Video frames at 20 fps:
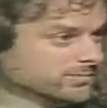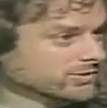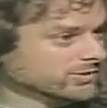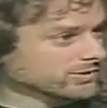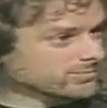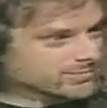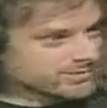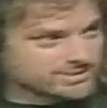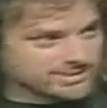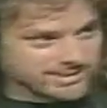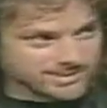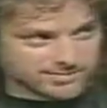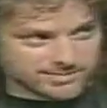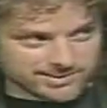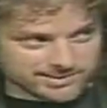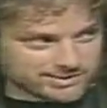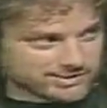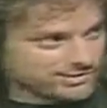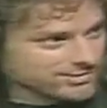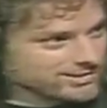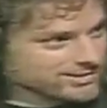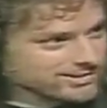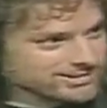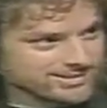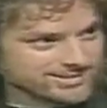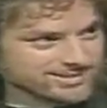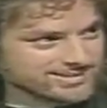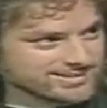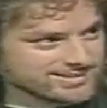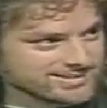more and more data about the
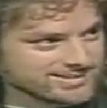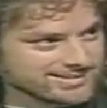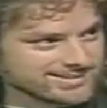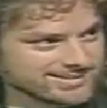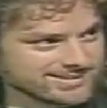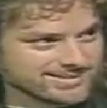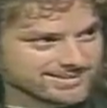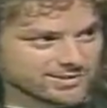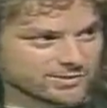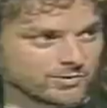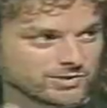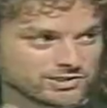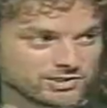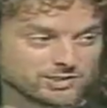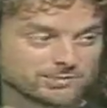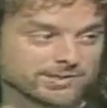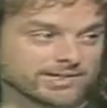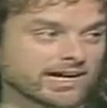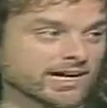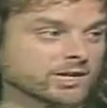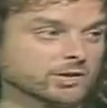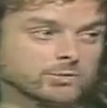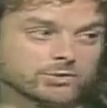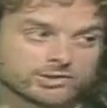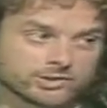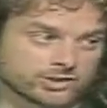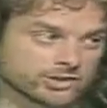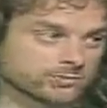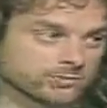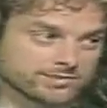correlations. The question about how you
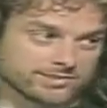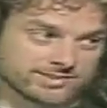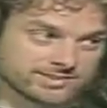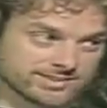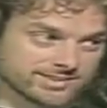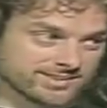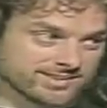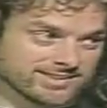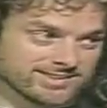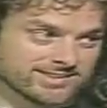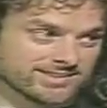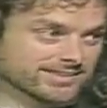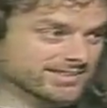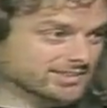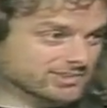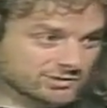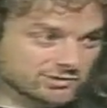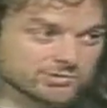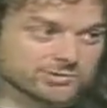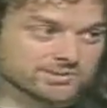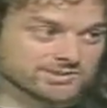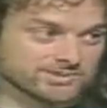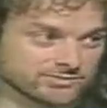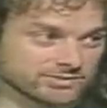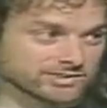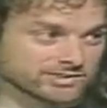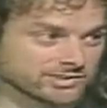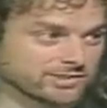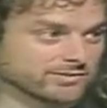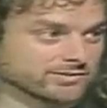interpret the data is always a
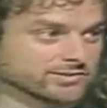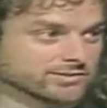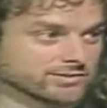philosophical